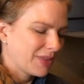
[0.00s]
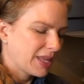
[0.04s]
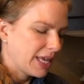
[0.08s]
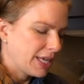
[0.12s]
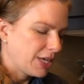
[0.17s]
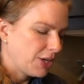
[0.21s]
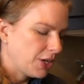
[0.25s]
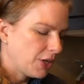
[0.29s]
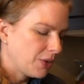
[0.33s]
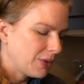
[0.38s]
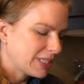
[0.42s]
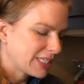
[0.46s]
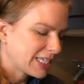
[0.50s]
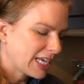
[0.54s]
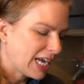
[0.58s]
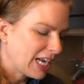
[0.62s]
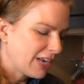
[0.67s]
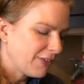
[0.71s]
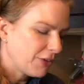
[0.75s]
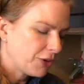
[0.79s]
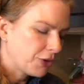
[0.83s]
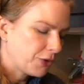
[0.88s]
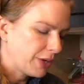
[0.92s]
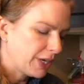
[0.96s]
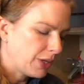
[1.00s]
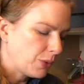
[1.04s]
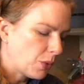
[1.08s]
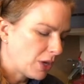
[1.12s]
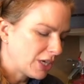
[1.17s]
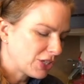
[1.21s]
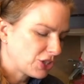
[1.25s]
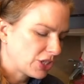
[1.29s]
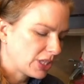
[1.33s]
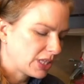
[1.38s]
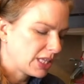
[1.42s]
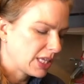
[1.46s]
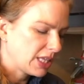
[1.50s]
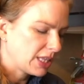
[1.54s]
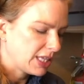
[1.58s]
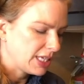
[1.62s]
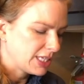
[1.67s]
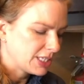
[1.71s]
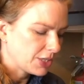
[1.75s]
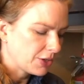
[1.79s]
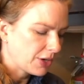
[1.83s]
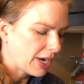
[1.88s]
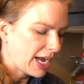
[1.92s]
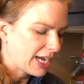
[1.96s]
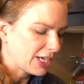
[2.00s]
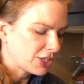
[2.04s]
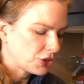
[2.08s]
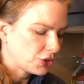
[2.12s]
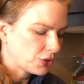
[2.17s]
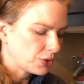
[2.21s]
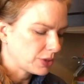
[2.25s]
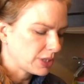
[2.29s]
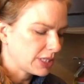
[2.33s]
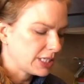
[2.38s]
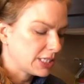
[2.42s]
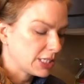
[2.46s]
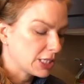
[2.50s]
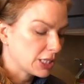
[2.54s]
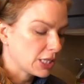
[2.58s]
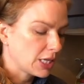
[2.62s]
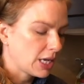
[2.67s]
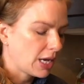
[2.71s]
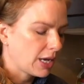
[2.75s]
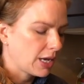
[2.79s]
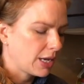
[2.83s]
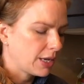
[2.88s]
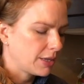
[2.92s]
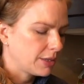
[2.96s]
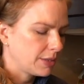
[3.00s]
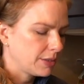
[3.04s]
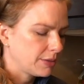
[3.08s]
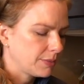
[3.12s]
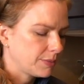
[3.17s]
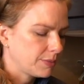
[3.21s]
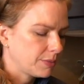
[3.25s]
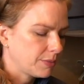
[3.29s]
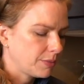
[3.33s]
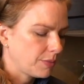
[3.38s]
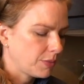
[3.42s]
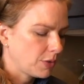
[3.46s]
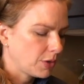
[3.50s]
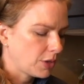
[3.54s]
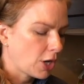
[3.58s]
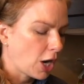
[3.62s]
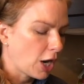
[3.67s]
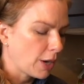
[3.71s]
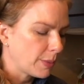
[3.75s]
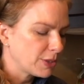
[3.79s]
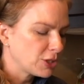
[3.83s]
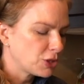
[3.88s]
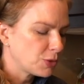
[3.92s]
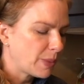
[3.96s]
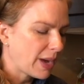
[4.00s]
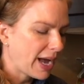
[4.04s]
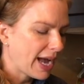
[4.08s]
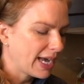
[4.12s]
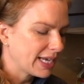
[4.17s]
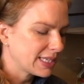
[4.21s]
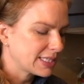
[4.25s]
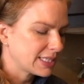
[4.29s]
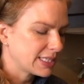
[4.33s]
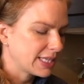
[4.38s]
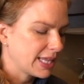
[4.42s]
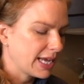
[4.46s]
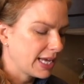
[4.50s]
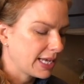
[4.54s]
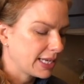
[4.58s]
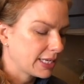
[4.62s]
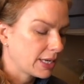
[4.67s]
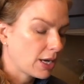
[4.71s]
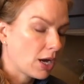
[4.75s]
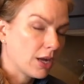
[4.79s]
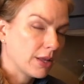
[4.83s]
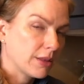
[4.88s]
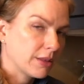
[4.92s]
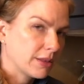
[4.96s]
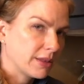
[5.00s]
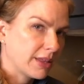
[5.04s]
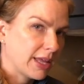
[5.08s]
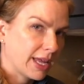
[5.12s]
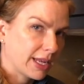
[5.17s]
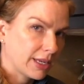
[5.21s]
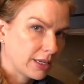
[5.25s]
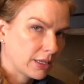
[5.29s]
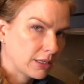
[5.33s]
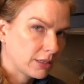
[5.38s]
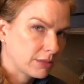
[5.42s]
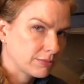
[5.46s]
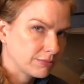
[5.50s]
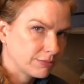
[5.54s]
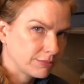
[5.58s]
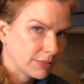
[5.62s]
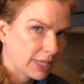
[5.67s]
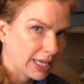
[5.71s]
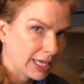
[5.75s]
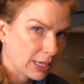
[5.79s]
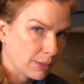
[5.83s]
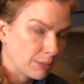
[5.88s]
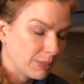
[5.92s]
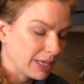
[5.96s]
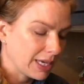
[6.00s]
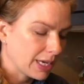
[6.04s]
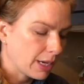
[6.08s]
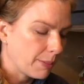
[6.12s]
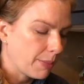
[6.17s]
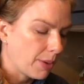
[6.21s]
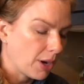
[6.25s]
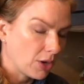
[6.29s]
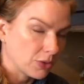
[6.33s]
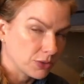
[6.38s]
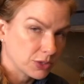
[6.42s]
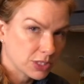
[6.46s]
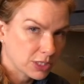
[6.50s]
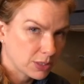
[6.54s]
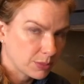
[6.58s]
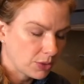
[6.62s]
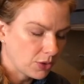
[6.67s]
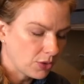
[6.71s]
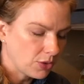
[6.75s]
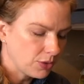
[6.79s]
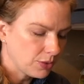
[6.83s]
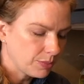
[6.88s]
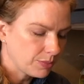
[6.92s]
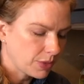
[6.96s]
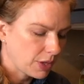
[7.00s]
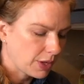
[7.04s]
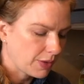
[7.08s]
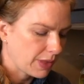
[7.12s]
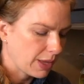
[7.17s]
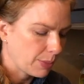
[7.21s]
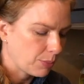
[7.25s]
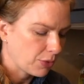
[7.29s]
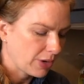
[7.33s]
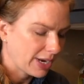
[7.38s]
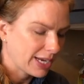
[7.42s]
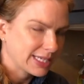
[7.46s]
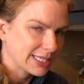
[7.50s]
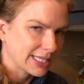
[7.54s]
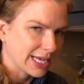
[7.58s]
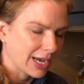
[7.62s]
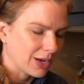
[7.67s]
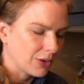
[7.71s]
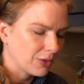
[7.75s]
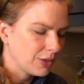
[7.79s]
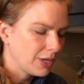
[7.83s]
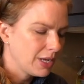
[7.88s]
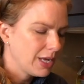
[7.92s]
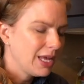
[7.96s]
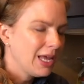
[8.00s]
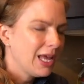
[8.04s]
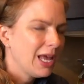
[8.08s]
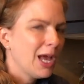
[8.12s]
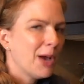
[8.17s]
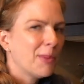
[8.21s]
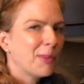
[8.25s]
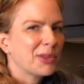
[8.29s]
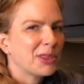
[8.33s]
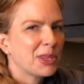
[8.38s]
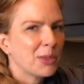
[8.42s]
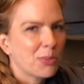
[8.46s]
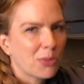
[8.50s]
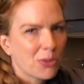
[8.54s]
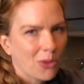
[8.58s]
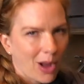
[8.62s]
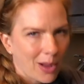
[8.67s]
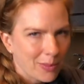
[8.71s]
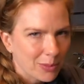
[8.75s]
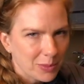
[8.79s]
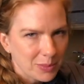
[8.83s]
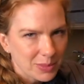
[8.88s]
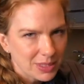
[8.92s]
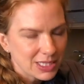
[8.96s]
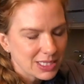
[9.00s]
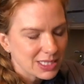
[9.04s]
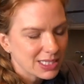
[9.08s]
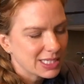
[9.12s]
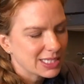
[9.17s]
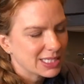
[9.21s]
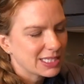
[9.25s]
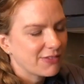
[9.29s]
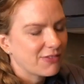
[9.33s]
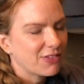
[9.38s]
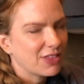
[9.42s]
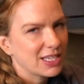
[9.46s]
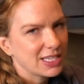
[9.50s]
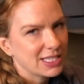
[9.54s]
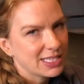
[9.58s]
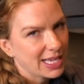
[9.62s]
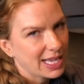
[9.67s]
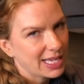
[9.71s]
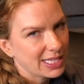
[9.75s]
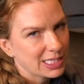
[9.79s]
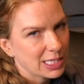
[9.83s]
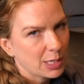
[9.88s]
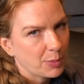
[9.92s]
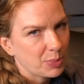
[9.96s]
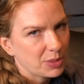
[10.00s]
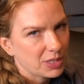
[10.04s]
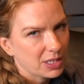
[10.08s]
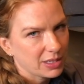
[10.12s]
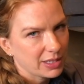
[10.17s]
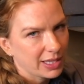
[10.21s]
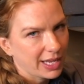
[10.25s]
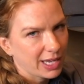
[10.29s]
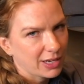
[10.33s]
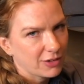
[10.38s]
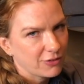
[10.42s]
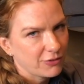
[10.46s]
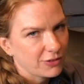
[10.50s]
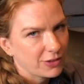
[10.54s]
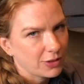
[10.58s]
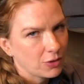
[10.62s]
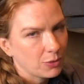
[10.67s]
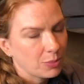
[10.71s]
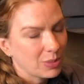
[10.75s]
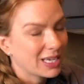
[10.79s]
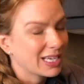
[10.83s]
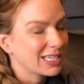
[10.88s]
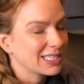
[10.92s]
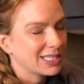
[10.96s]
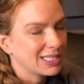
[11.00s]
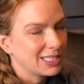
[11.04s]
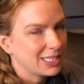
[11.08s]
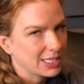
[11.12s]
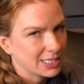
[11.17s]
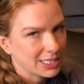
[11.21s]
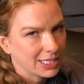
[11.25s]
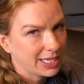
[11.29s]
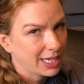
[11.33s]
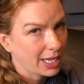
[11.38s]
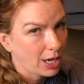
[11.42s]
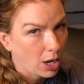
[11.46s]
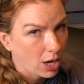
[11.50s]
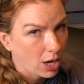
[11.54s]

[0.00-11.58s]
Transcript: it's kind of a greenwashing thing. These are actually just garbage bags that like can be compostable and they break down. But the problem is if this ends up in a landfill, because it doesn't get